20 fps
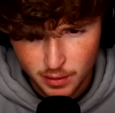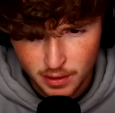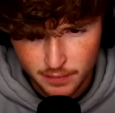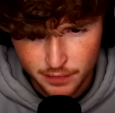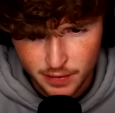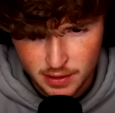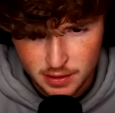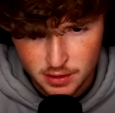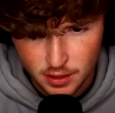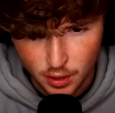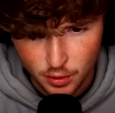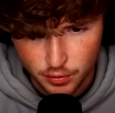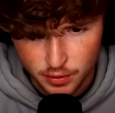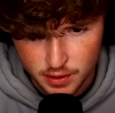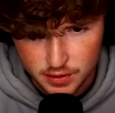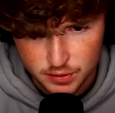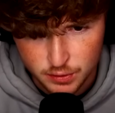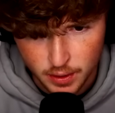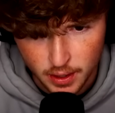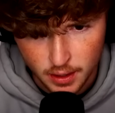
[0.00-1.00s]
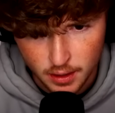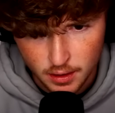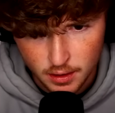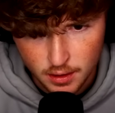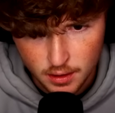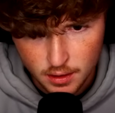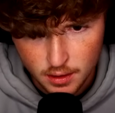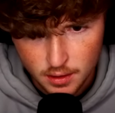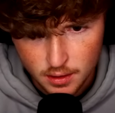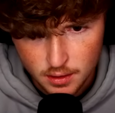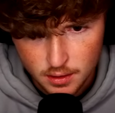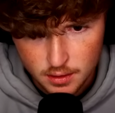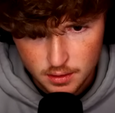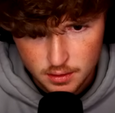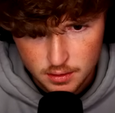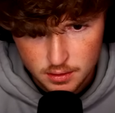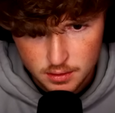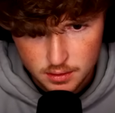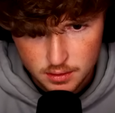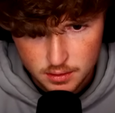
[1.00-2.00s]
What if I go this way?
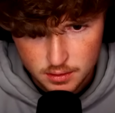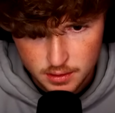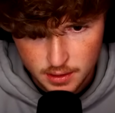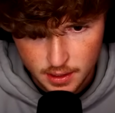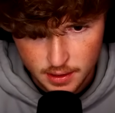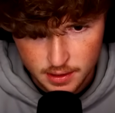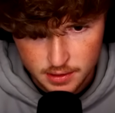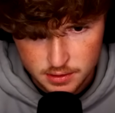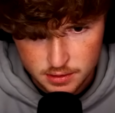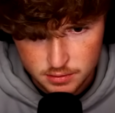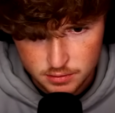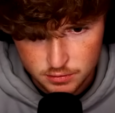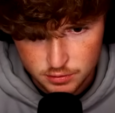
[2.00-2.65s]
Yeah, that's